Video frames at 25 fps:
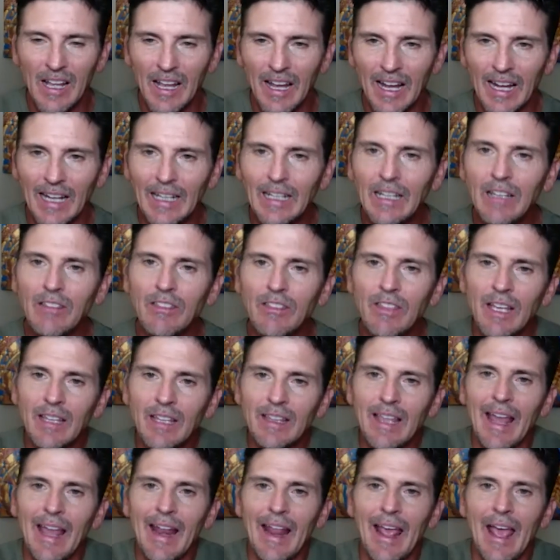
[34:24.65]
Anything
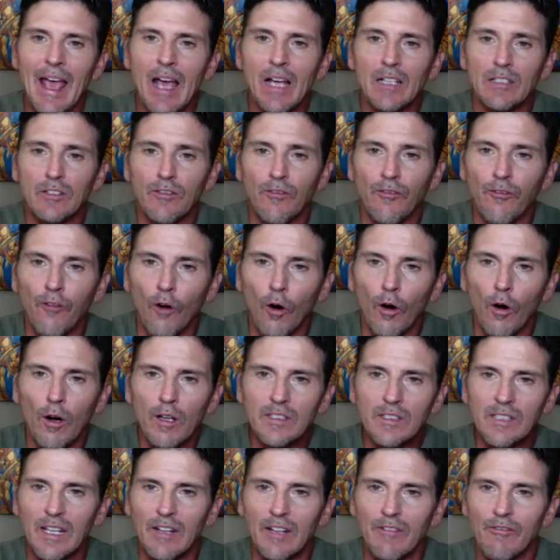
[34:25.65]
that has
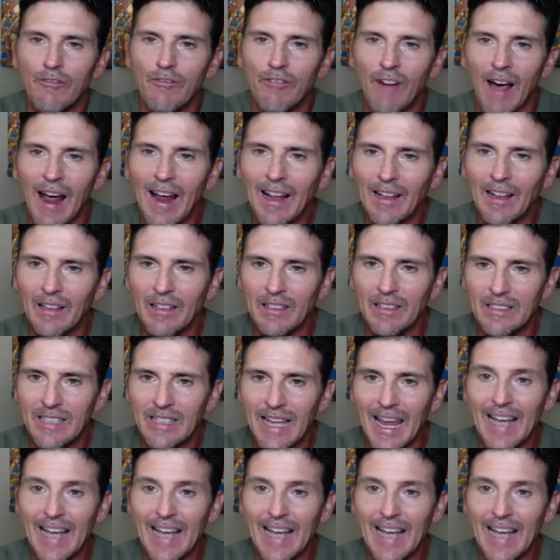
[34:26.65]
force and violence